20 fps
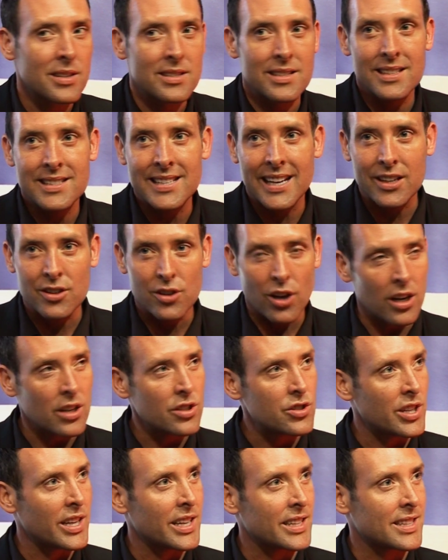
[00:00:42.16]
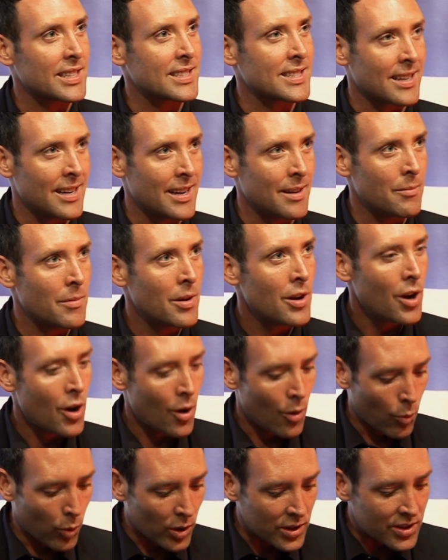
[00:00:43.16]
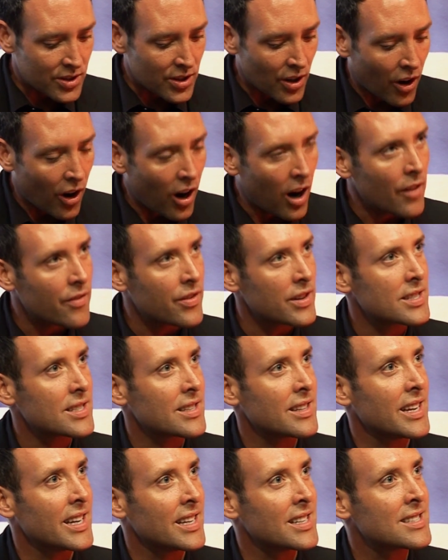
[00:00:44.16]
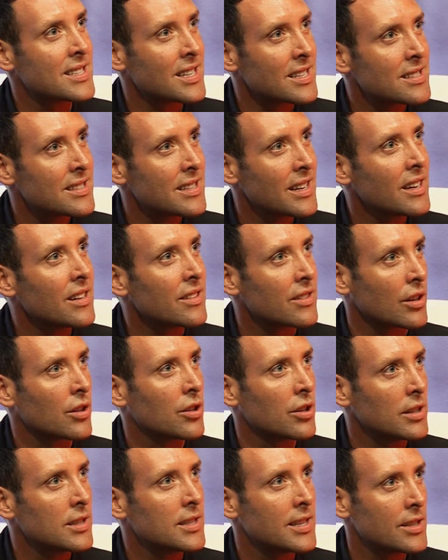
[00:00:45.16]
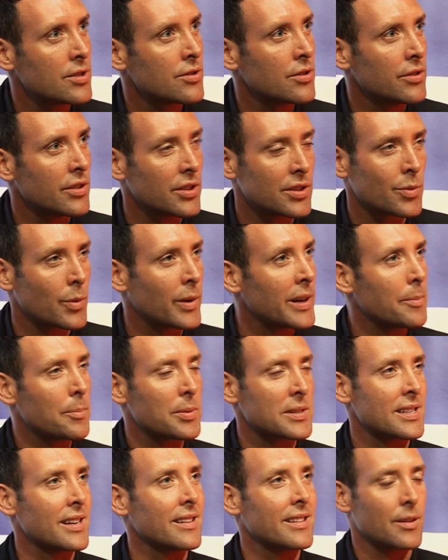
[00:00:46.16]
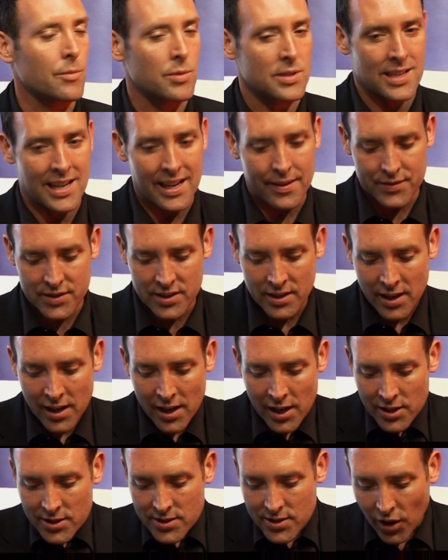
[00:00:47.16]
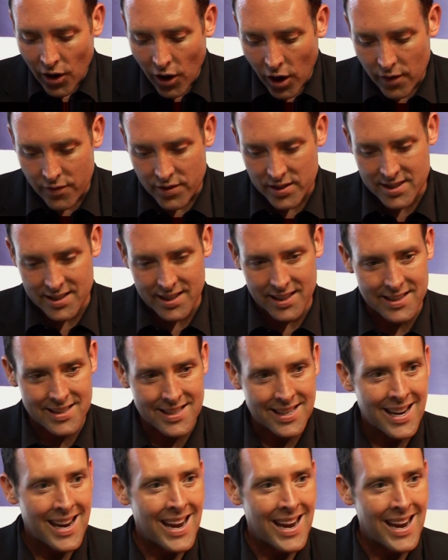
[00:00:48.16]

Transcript: The technology at the time was to harvest the existing, the good tissue, the 20% that was left, to harvest it